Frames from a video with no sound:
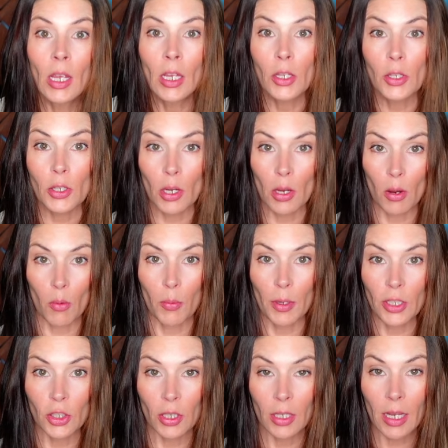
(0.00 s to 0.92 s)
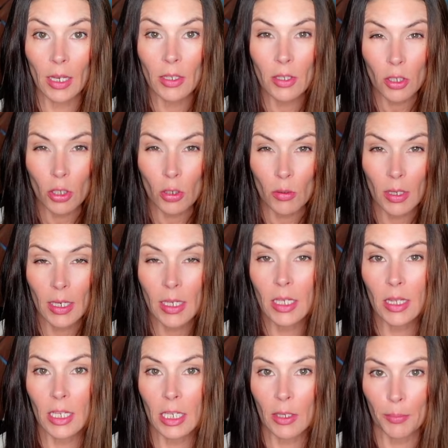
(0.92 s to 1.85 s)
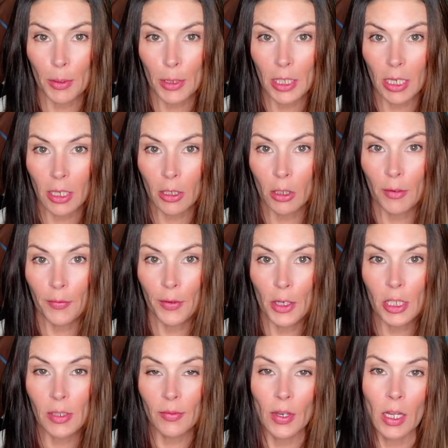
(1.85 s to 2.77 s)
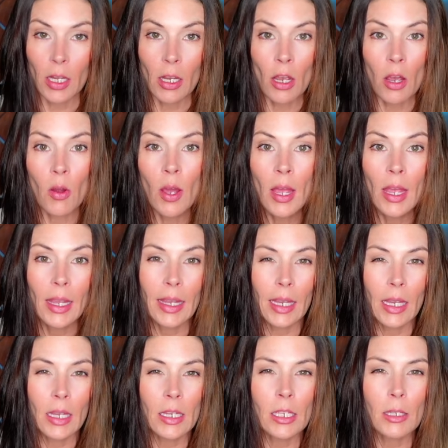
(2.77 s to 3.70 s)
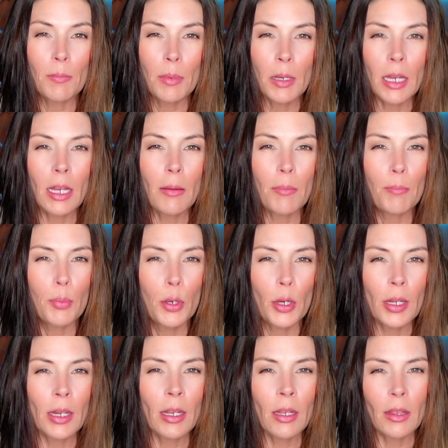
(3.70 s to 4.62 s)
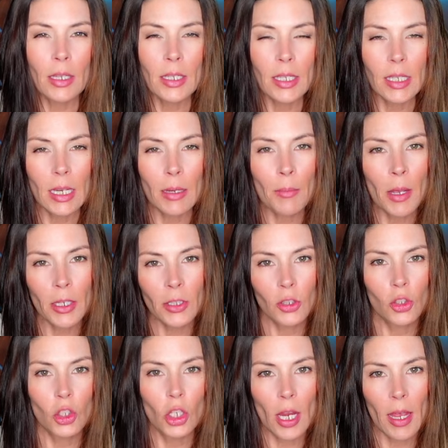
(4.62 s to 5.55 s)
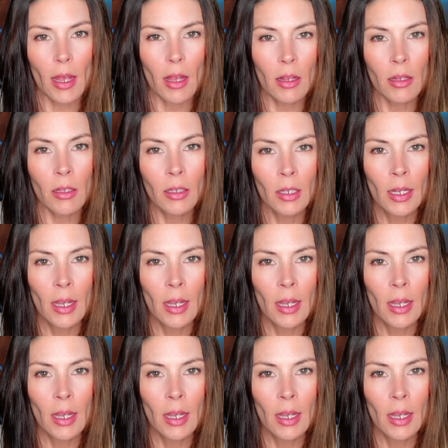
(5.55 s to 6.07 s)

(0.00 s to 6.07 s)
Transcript: So we should get to it. This particular first video is me putting the sea moss gel